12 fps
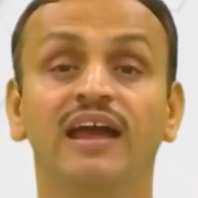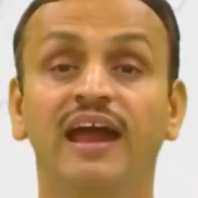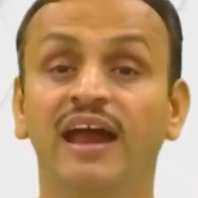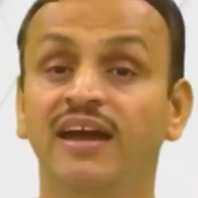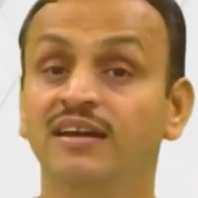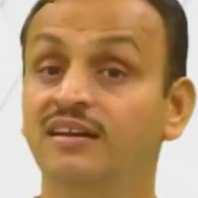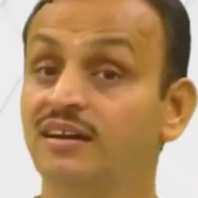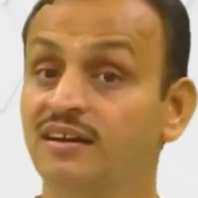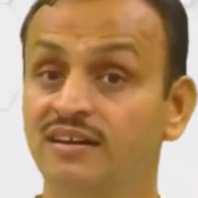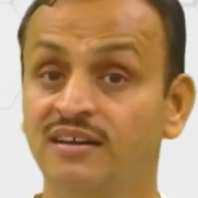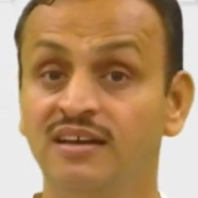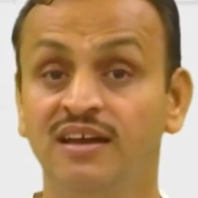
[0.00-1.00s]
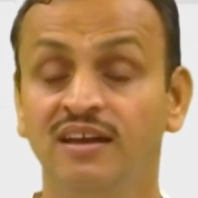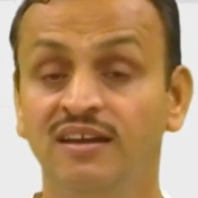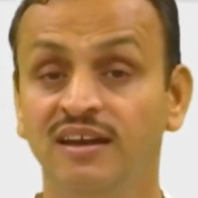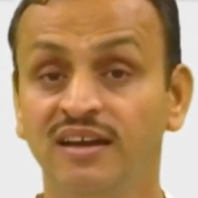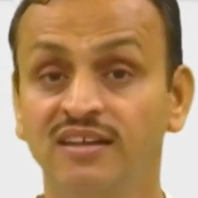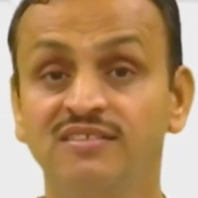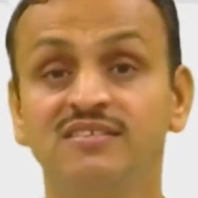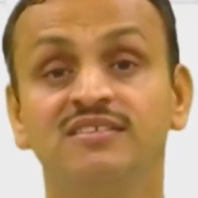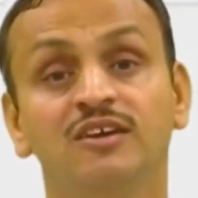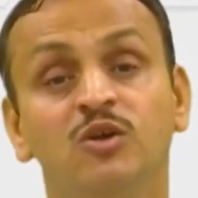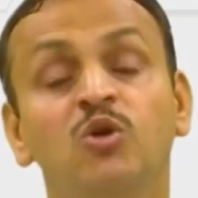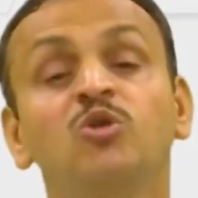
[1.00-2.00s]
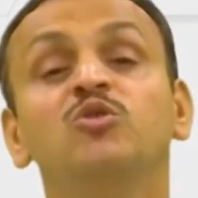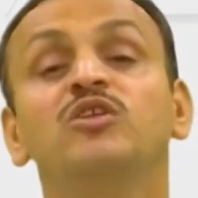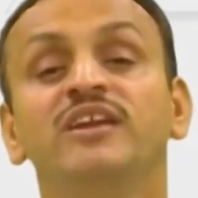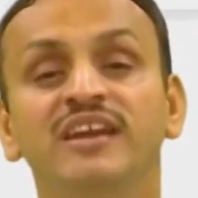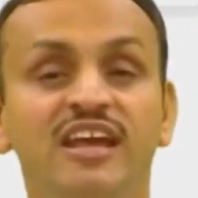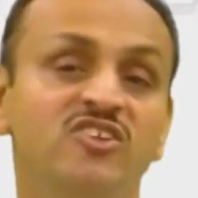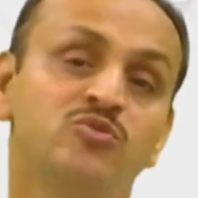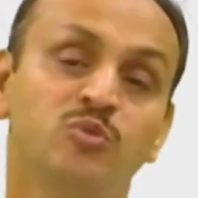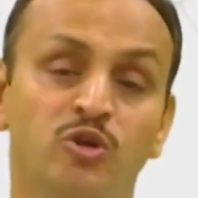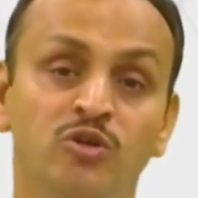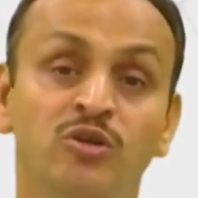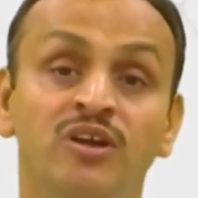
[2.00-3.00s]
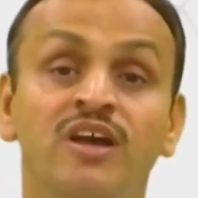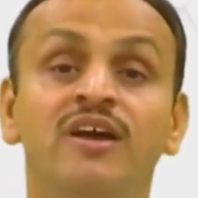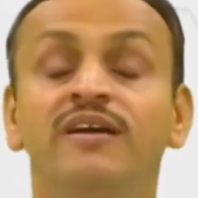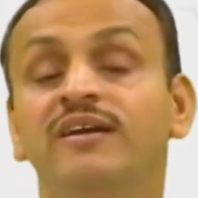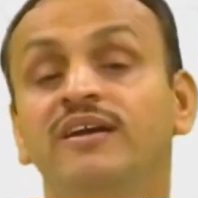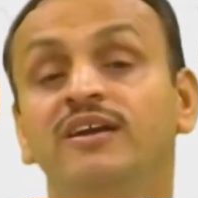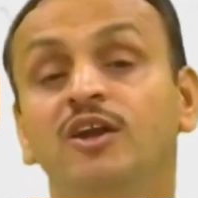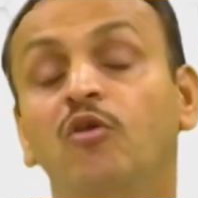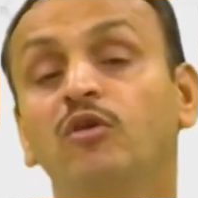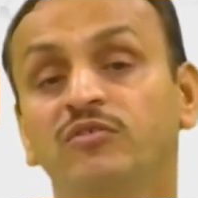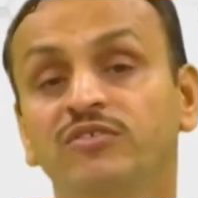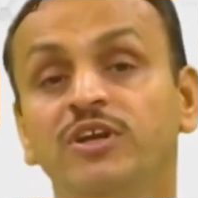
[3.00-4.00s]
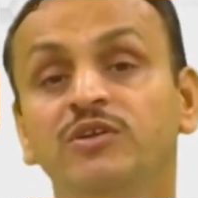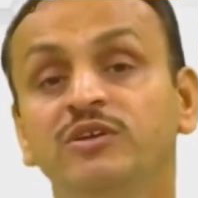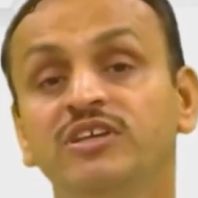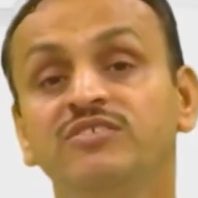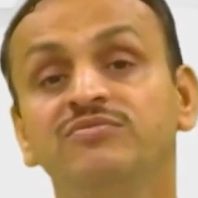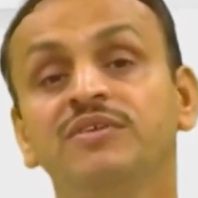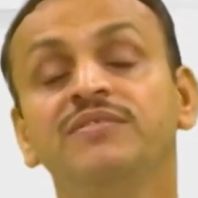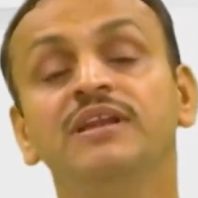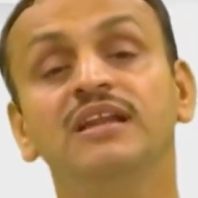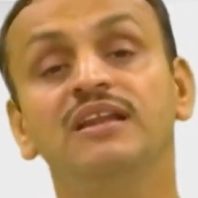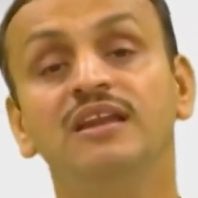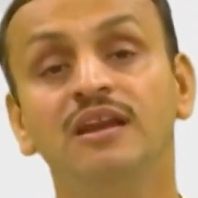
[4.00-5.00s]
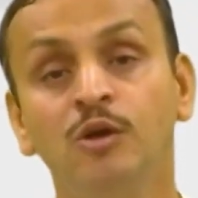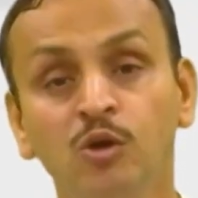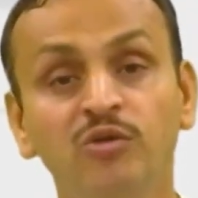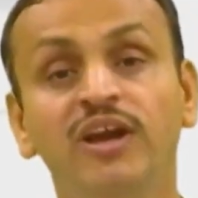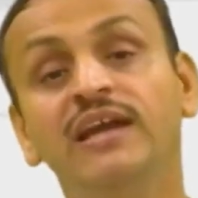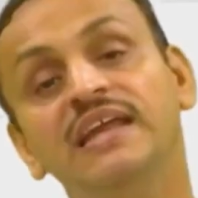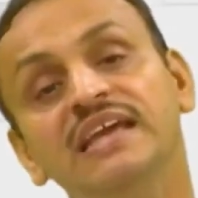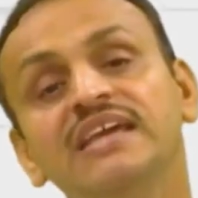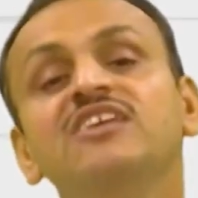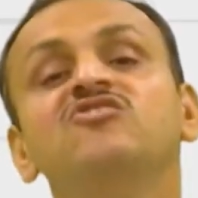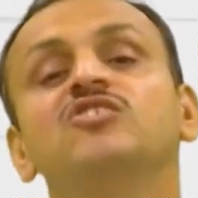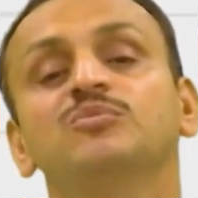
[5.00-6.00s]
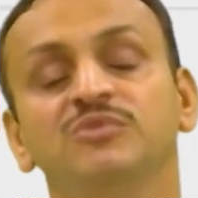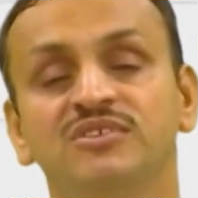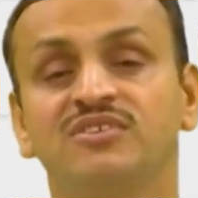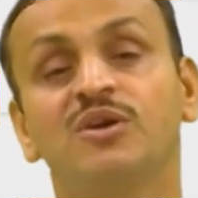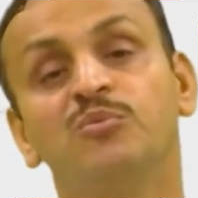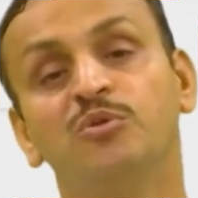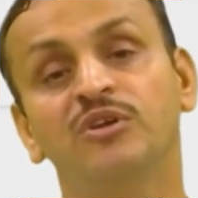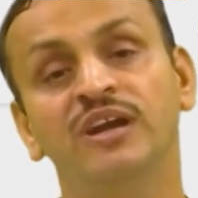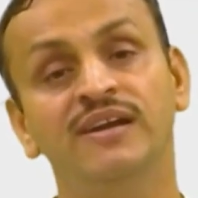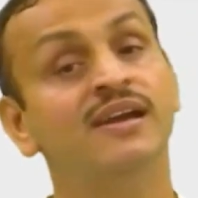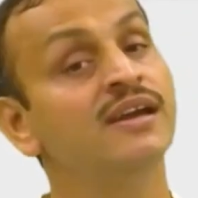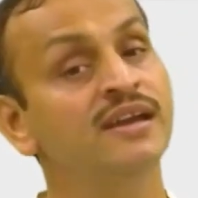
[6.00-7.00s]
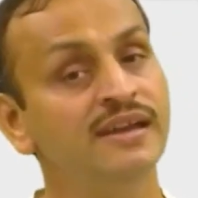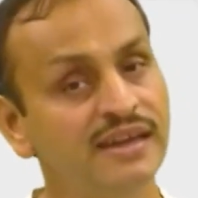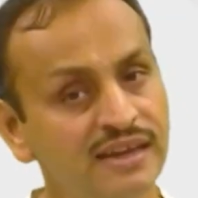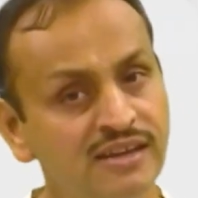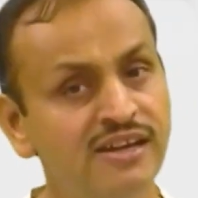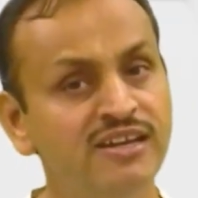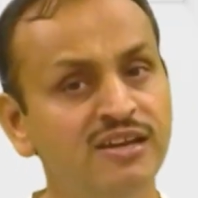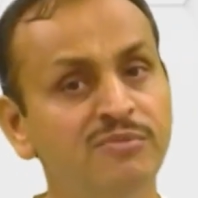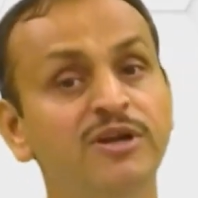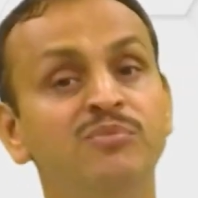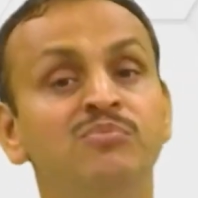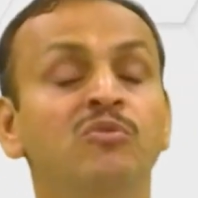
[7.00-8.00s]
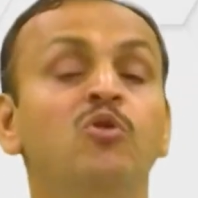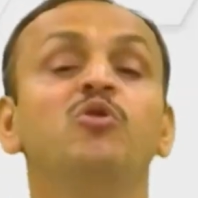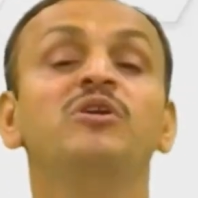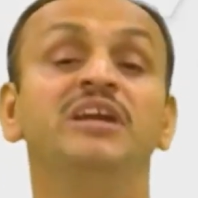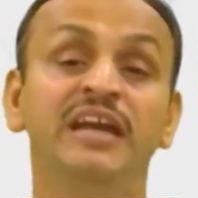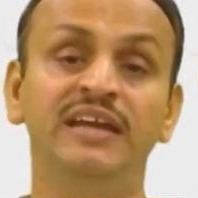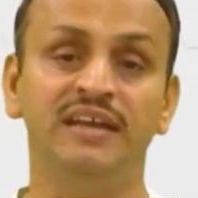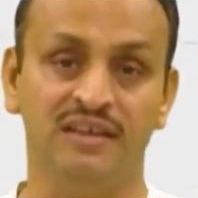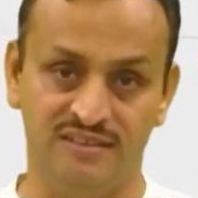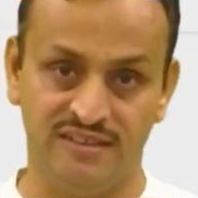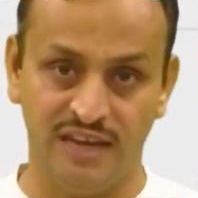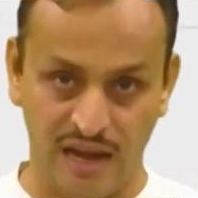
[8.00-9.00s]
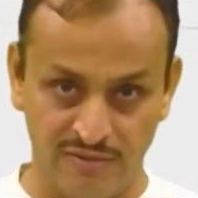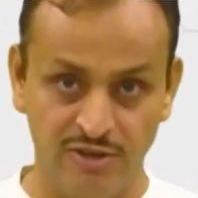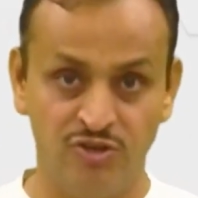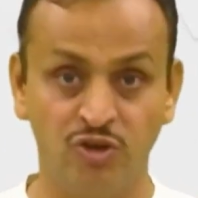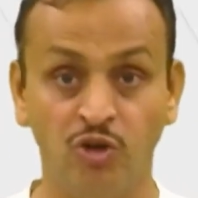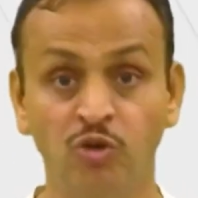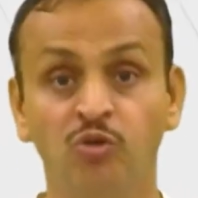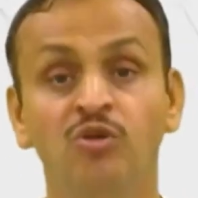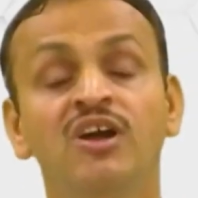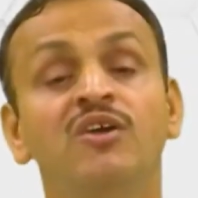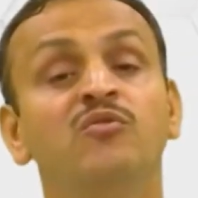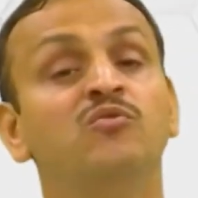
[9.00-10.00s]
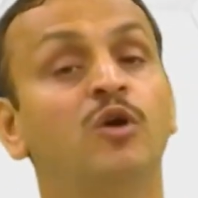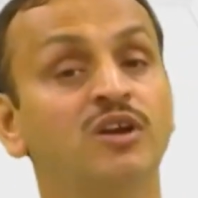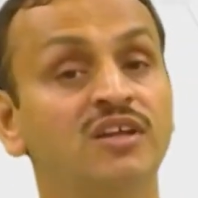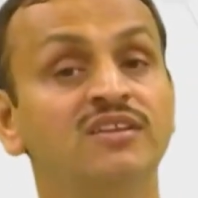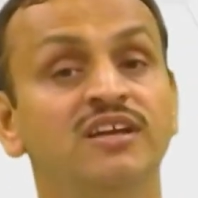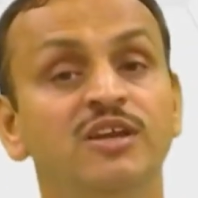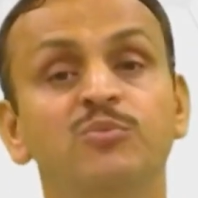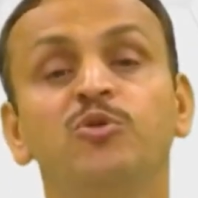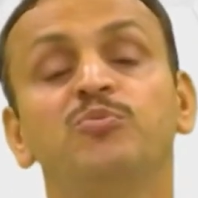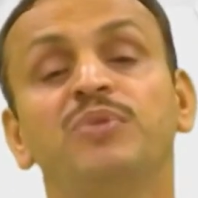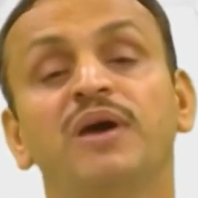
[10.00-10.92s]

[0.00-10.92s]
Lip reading: and let us go to the next module. Now what we do is we will look at each of this component in little bit more details, and I will show you what are the input